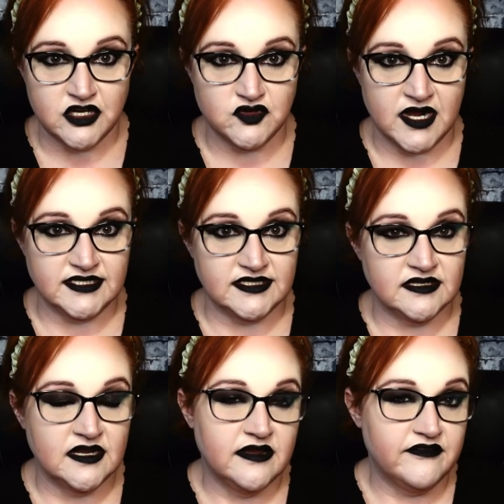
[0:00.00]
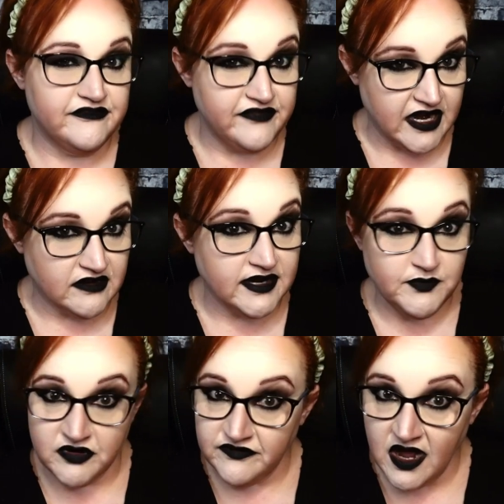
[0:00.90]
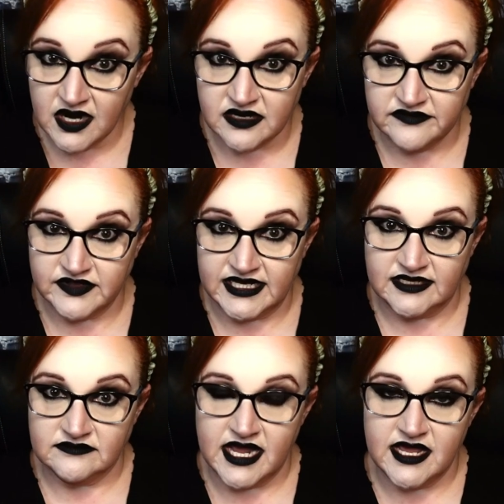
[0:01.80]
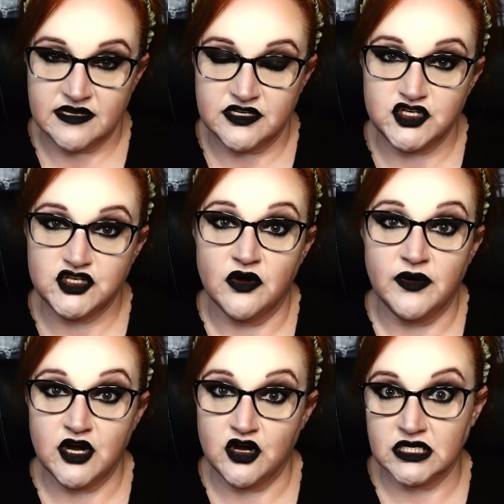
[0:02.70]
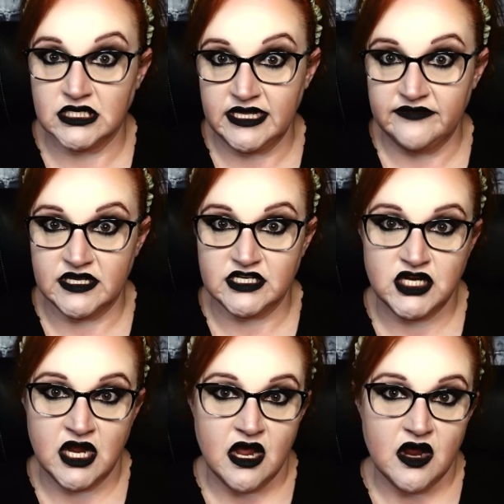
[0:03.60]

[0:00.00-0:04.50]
dressed very provocatively and showing her cleavage,